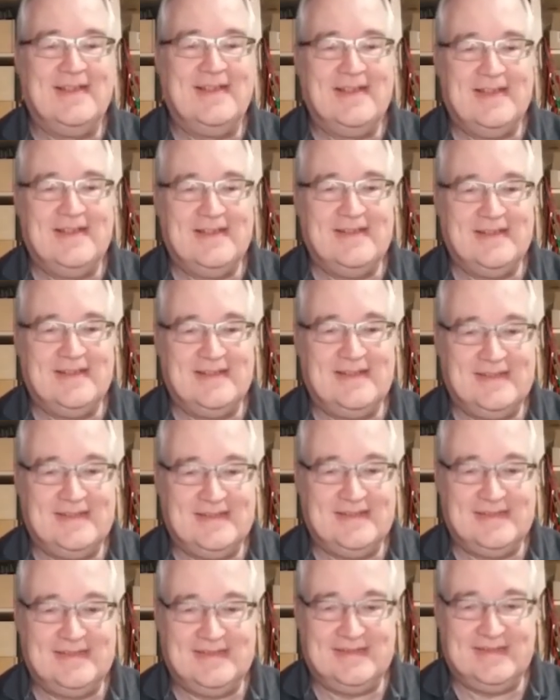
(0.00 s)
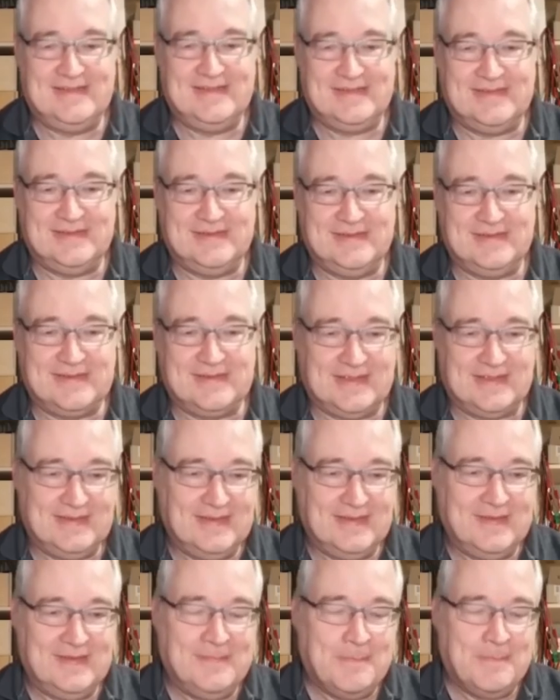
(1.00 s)
Yeah, okay.
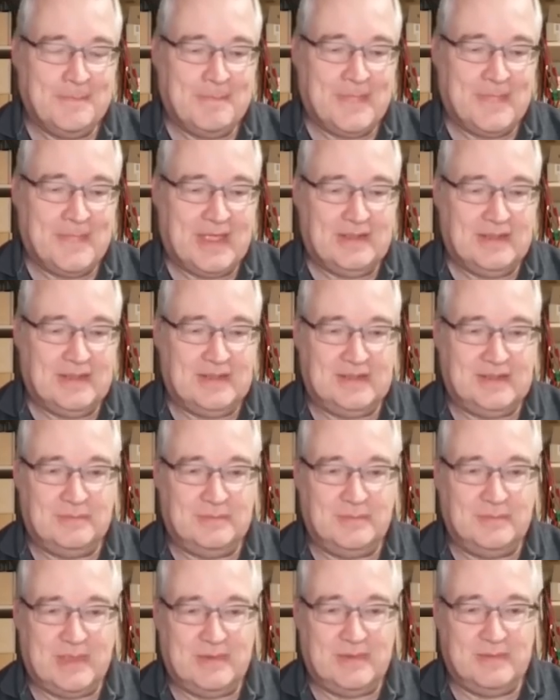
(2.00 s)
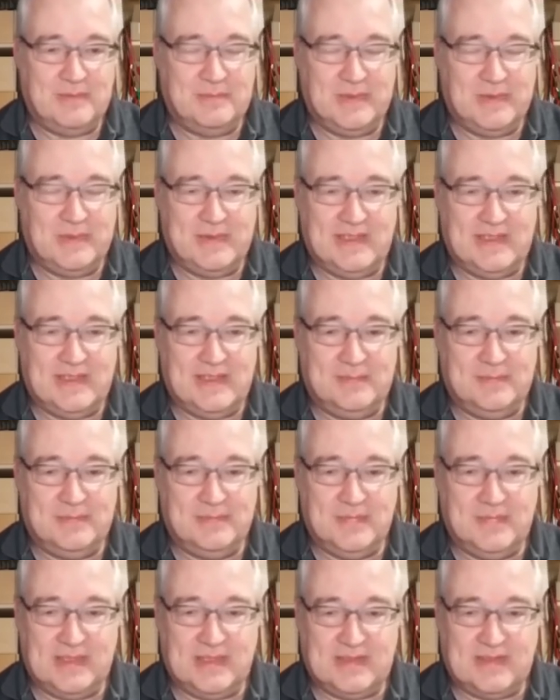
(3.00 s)
Maybe
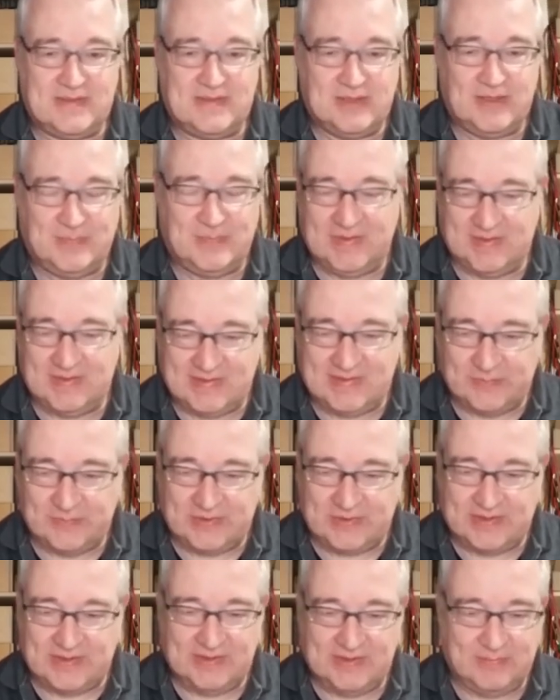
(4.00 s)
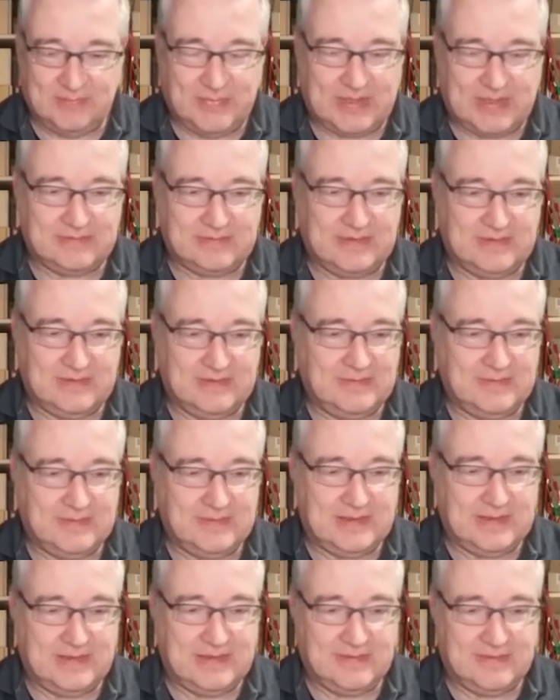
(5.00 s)
I stopped it somewhere in the background,
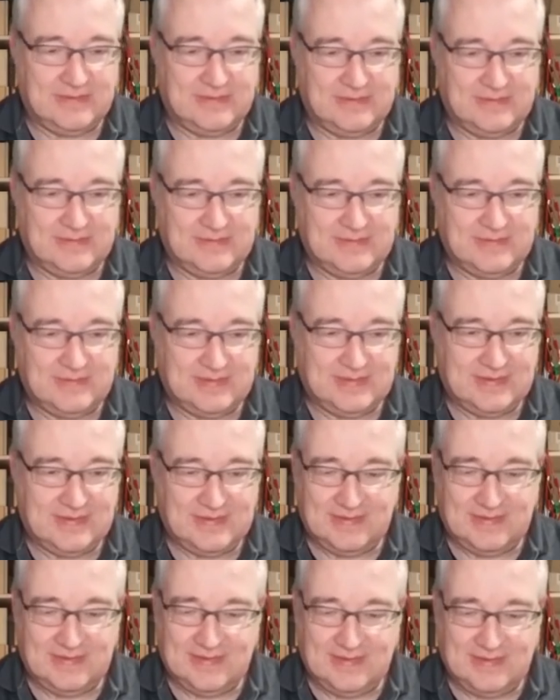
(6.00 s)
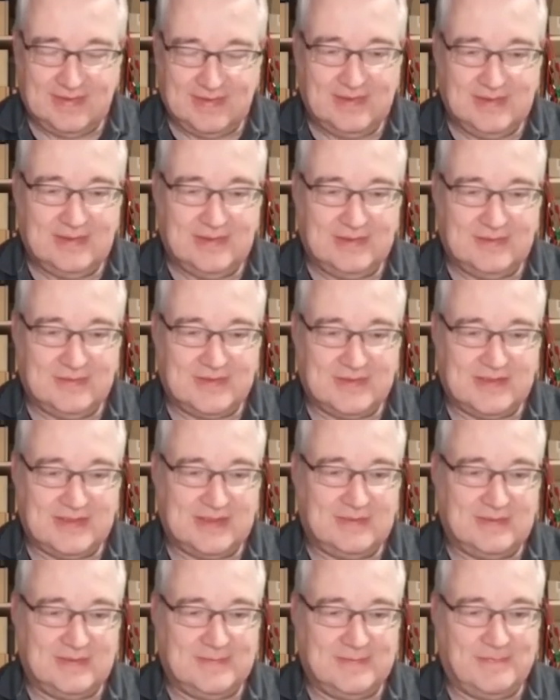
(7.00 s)
but I don't know.
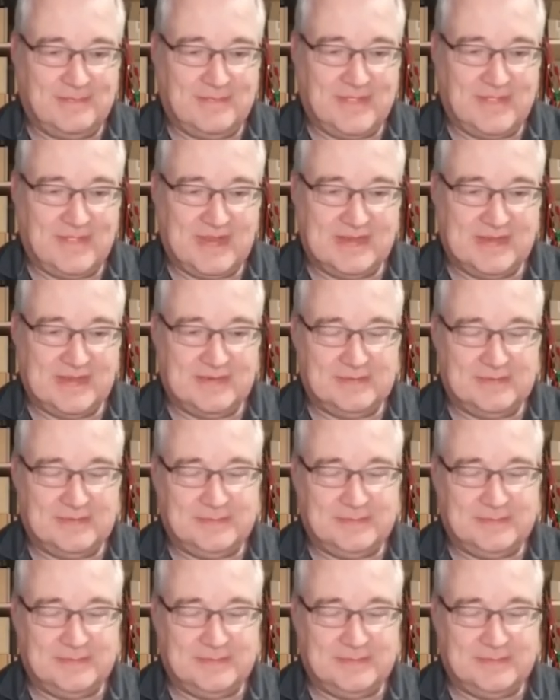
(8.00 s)
Interesting. So